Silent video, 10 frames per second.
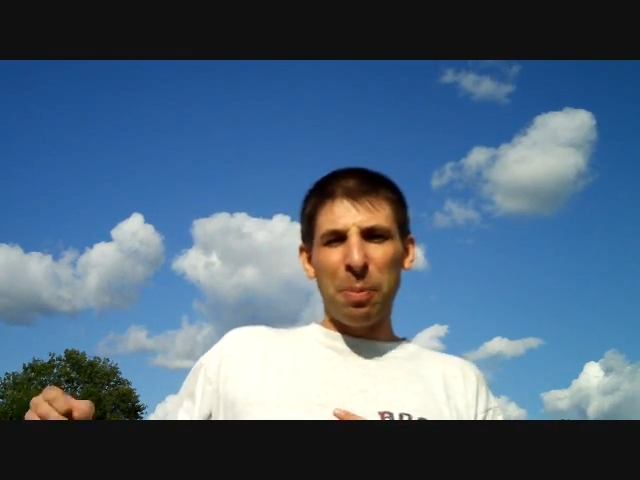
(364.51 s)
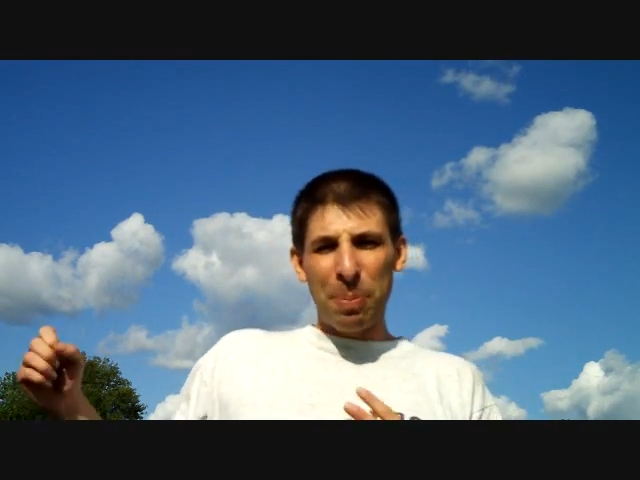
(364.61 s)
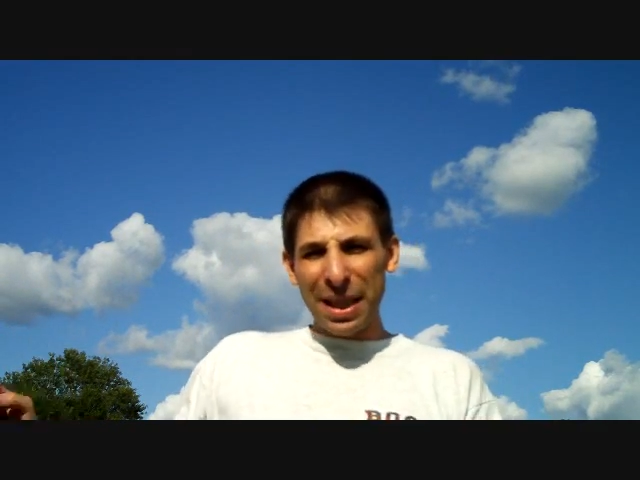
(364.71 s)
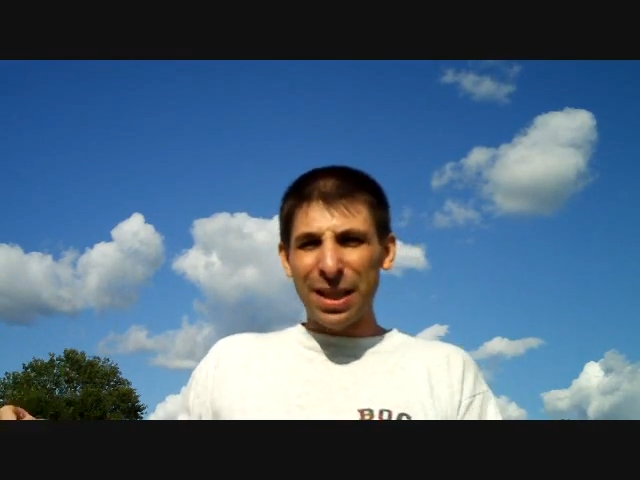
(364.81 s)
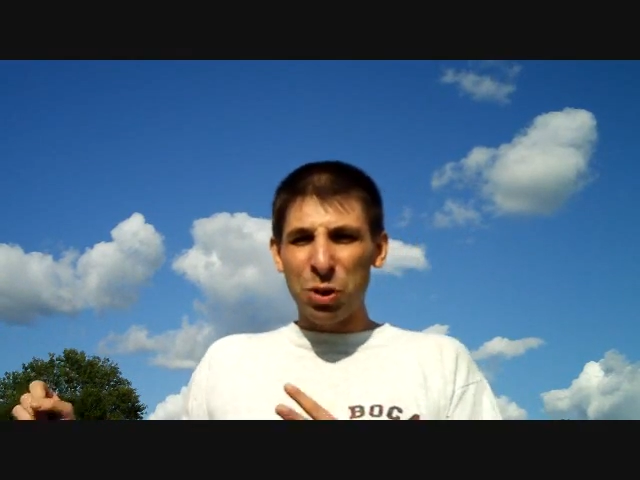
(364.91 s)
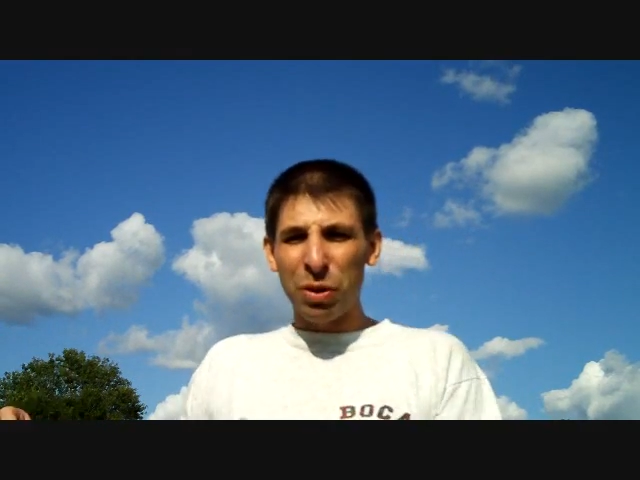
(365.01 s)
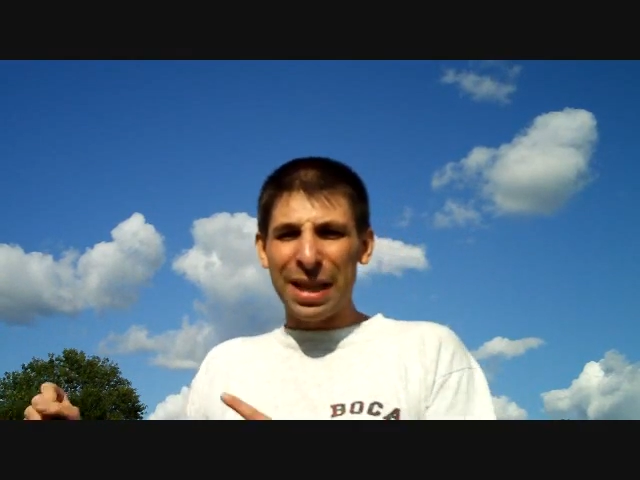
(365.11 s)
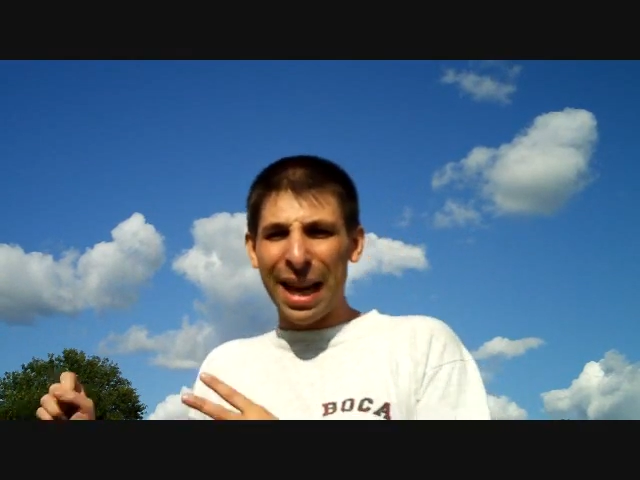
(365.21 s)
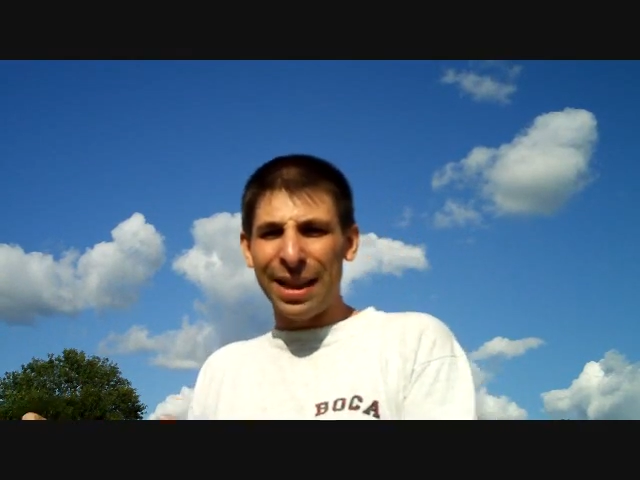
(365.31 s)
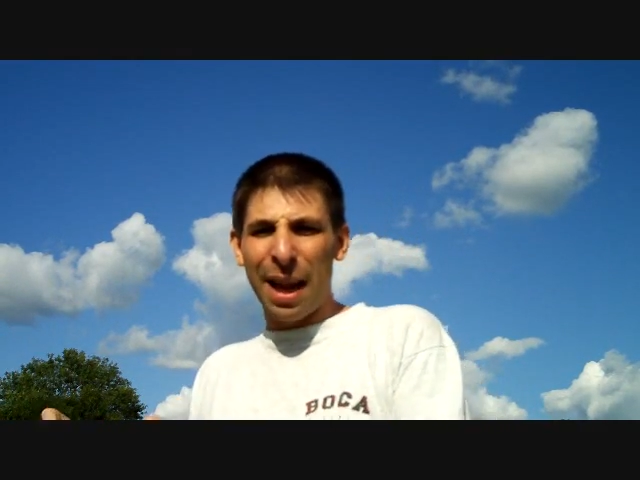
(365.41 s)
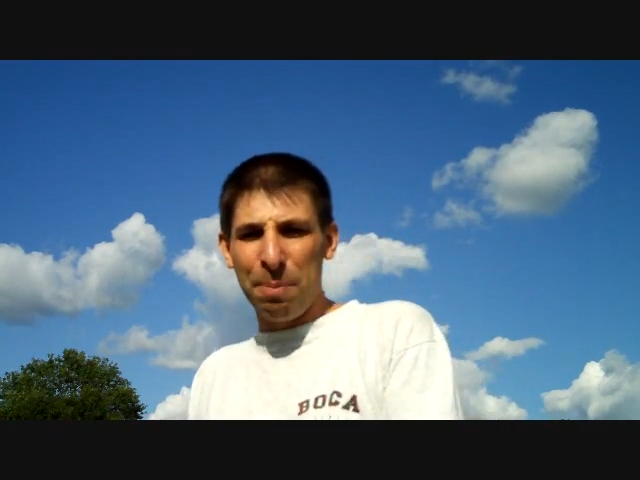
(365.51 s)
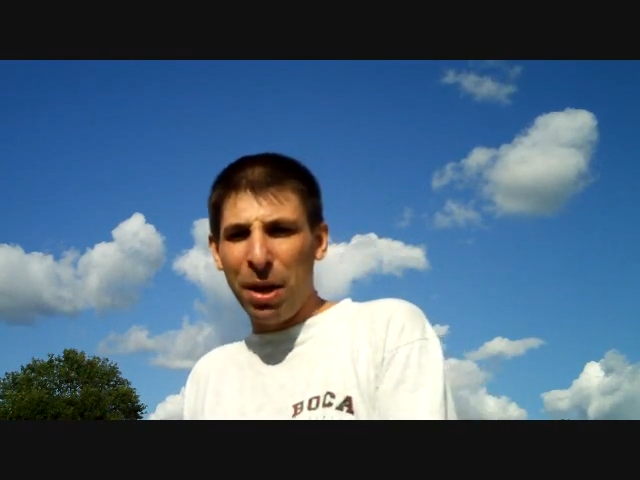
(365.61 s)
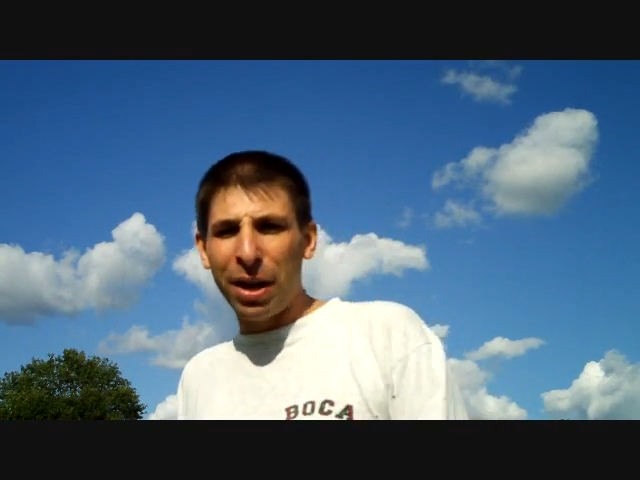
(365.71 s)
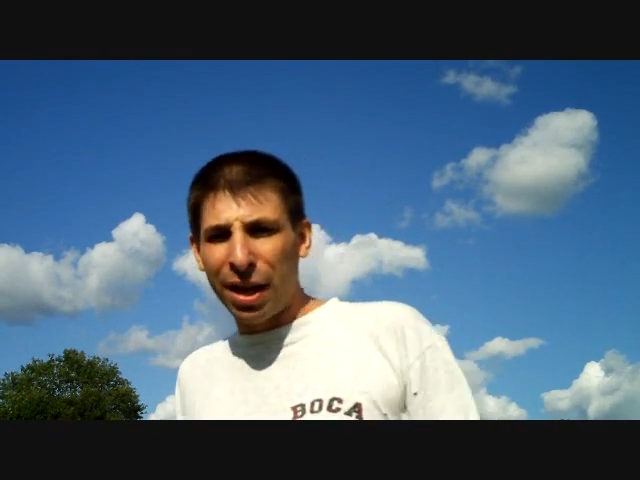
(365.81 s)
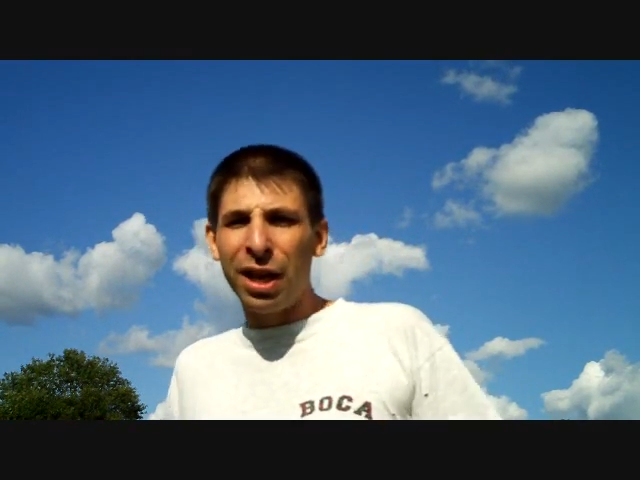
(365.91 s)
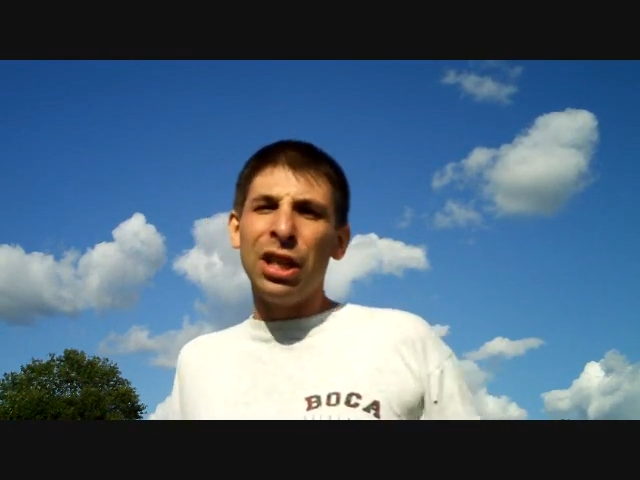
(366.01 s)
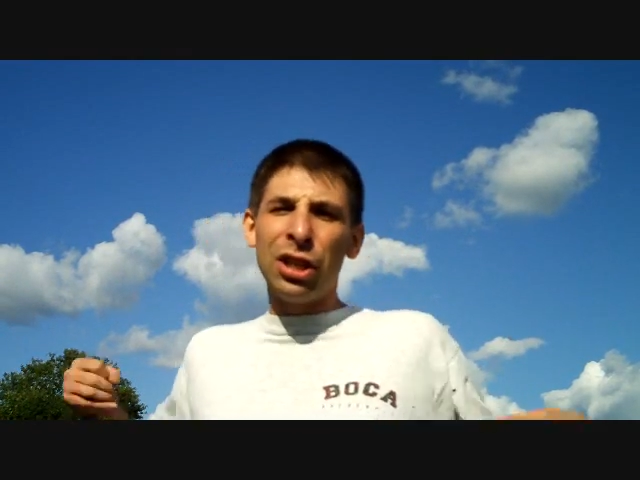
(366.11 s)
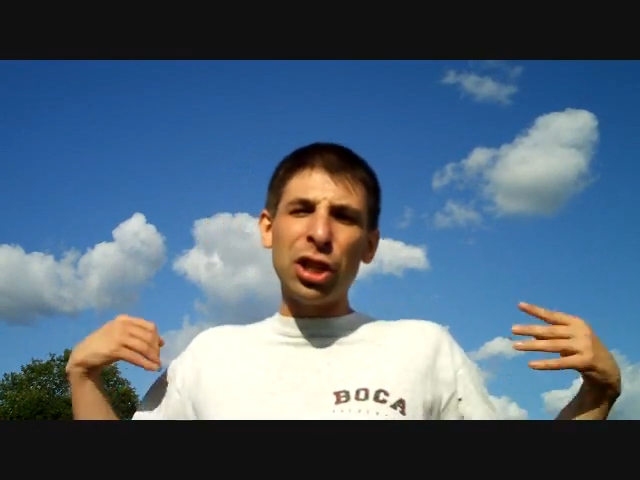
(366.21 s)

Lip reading: the business will take that $1 million